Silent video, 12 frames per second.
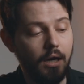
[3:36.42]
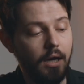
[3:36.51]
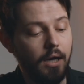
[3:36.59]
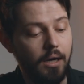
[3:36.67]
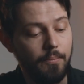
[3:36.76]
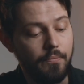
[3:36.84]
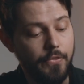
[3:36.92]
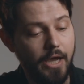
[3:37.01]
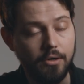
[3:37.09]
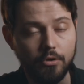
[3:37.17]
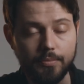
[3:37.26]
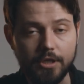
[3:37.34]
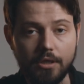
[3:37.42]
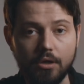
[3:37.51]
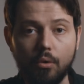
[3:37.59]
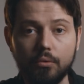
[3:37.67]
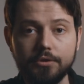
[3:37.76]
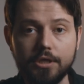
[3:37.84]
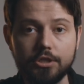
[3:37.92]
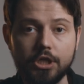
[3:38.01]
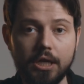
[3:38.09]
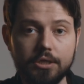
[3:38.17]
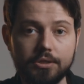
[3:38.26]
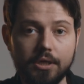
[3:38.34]
um, that'll be the only
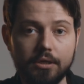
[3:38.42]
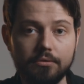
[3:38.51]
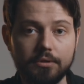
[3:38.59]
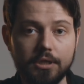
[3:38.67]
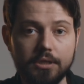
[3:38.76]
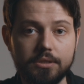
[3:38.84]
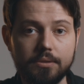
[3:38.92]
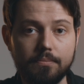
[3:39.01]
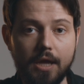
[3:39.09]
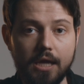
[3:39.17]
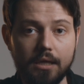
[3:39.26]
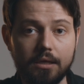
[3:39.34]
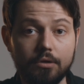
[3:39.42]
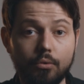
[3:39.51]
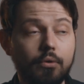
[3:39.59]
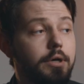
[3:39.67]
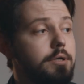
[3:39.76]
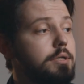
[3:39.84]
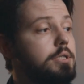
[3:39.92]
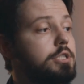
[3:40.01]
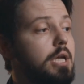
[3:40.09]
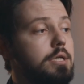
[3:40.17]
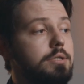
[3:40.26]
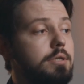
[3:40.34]
change that you'll need to make in order to
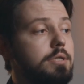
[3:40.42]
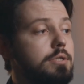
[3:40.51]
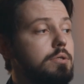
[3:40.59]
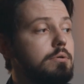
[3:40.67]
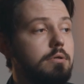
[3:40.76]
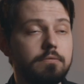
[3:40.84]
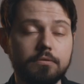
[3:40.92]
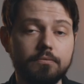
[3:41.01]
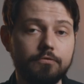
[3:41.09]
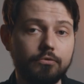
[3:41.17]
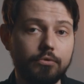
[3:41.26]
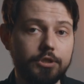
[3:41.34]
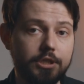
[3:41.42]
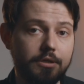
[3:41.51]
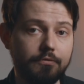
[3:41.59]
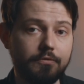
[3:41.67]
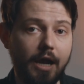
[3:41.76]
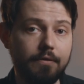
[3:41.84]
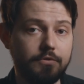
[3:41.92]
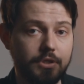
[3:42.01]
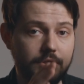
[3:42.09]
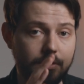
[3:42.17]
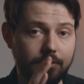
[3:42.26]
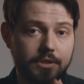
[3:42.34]
change this unit from 4G to
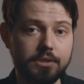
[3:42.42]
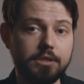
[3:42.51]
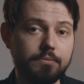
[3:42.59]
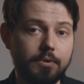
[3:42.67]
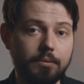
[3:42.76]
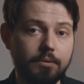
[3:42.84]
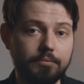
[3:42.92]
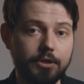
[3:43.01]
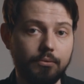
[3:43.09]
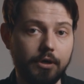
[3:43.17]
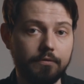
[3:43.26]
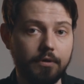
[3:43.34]
5G. So this is probably one